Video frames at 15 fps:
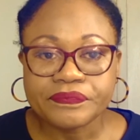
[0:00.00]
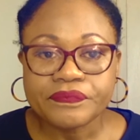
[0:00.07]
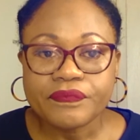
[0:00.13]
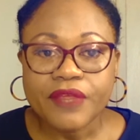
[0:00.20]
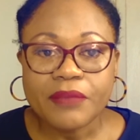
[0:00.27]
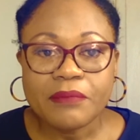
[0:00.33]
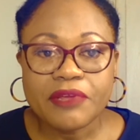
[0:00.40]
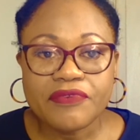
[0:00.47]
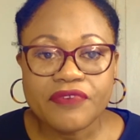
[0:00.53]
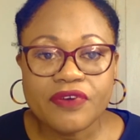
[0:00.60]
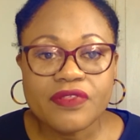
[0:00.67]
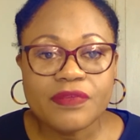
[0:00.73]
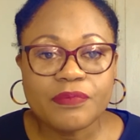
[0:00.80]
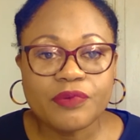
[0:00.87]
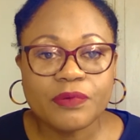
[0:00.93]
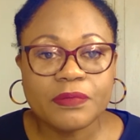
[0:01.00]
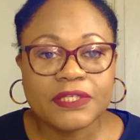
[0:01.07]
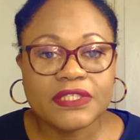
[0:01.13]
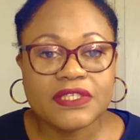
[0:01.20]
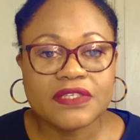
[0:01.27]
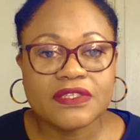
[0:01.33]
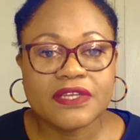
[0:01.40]
"My father probably
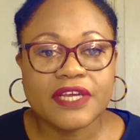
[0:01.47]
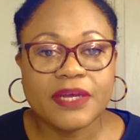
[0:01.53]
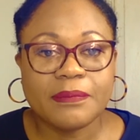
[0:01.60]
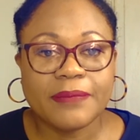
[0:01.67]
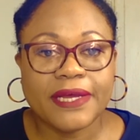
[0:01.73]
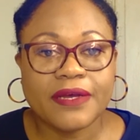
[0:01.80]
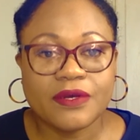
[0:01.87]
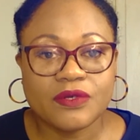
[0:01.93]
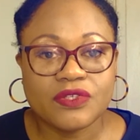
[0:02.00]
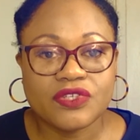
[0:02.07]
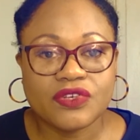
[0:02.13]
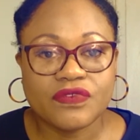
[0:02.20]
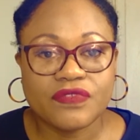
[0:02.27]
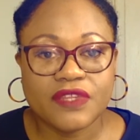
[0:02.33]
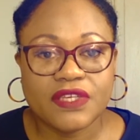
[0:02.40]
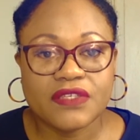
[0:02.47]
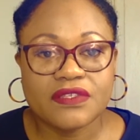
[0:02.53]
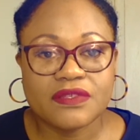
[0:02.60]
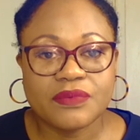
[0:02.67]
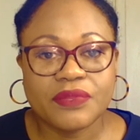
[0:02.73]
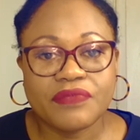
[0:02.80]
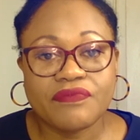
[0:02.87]
doesn't come out of
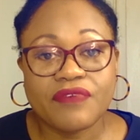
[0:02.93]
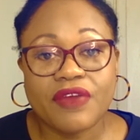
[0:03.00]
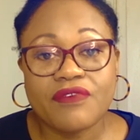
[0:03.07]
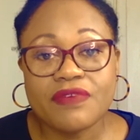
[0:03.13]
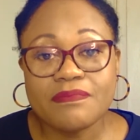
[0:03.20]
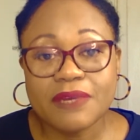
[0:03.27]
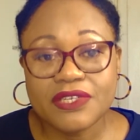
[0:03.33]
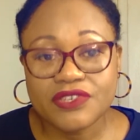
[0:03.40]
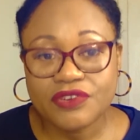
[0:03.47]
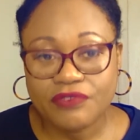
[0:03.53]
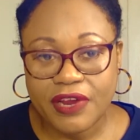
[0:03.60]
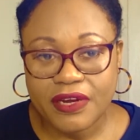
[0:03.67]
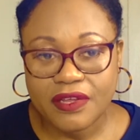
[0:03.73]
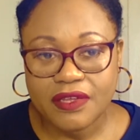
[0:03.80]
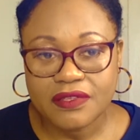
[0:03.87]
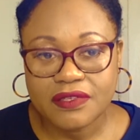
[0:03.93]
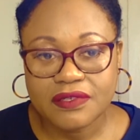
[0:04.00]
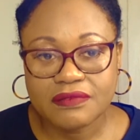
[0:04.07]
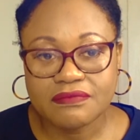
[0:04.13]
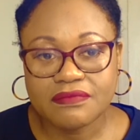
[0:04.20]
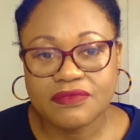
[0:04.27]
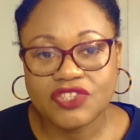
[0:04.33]
this with very much credit,
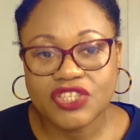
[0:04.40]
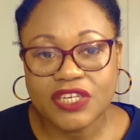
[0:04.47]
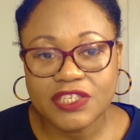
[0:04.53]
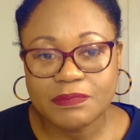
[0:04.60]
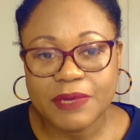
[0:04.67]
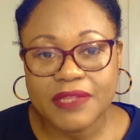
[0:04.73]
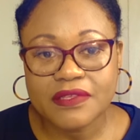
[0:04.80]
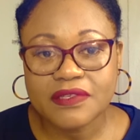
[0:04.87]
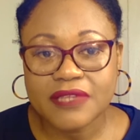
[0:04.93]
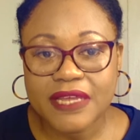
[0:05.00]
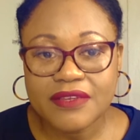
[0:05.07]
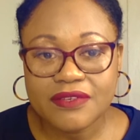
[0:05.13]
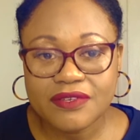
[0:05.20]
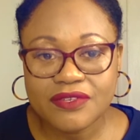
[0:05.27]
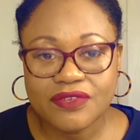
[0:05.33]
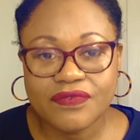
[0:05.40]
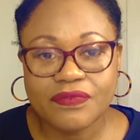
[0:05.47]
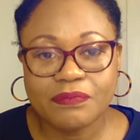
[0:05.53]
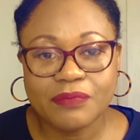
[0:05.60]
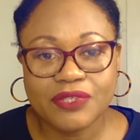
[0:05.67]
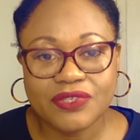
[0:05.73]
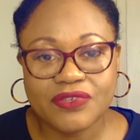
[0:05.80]
judged by the standards of
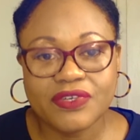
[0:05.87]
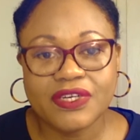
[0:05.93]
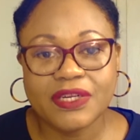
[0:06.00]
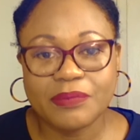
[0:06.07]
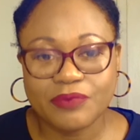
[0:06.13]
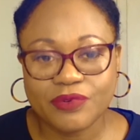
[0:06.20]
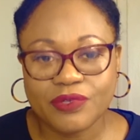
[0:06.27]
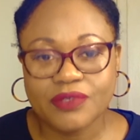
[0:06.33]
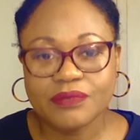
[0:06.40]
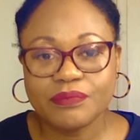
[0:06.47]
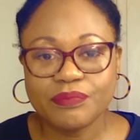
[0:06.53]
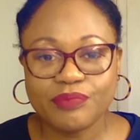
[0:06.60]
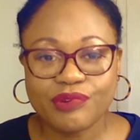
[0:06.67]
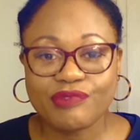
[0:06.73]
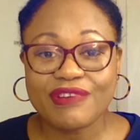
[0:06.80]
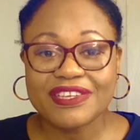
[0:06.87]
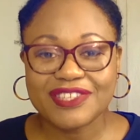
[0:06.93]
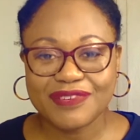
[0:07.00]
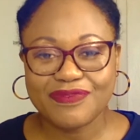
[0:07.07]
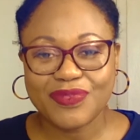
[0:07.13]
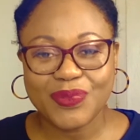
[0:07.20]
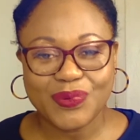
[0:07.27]
modern liberal
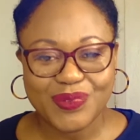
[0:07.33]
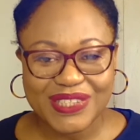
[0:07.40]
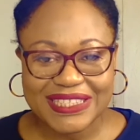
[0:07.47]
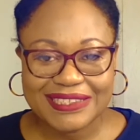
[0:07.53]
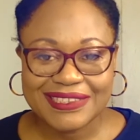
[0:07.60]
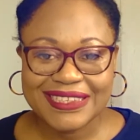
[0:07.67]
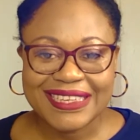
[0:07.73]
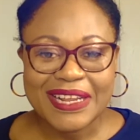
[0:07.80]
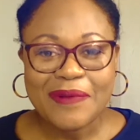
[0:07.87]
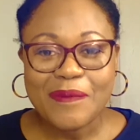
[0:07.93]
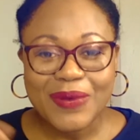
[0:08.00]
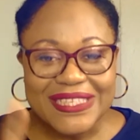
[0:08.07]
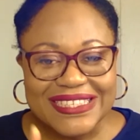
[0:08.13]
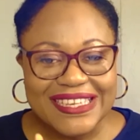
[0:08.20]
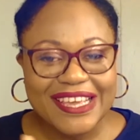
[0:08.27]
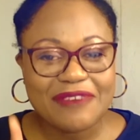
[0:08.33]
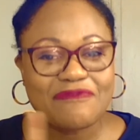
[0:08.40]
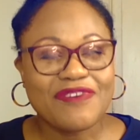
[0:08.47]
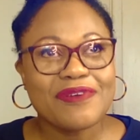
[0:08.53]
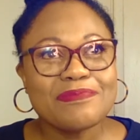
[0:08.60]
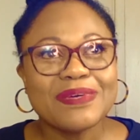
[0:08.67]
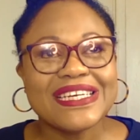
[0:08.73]
progressive thought." Once again,
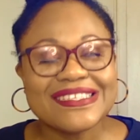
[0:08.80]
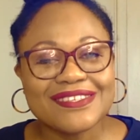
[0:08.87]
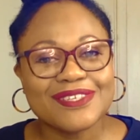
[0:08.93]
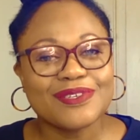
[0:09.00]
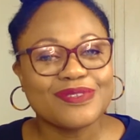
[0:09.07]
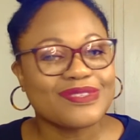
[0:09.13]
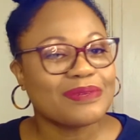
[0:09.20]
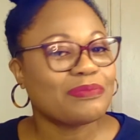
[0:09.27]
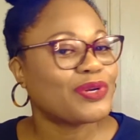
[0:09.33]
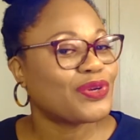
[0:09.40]
very political, but